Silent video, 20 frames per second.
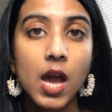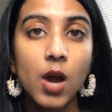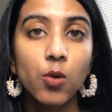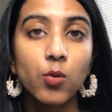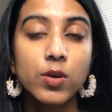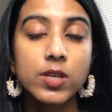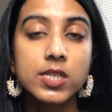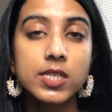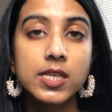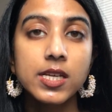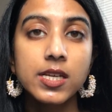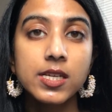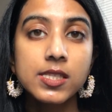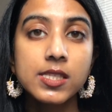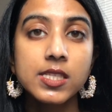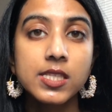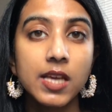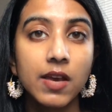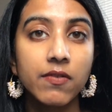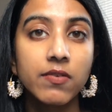which
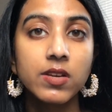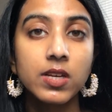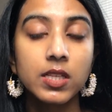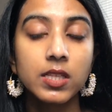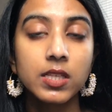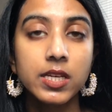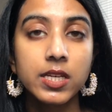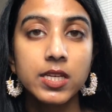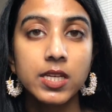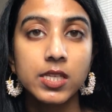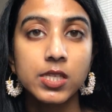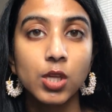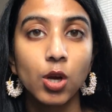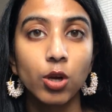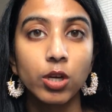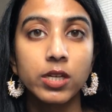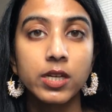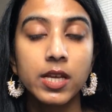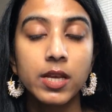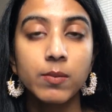is definitely
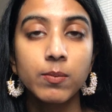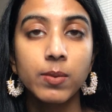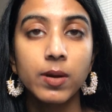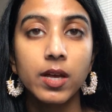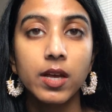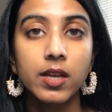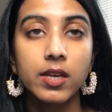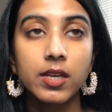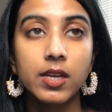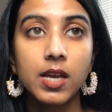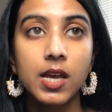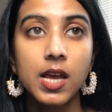disheartening, but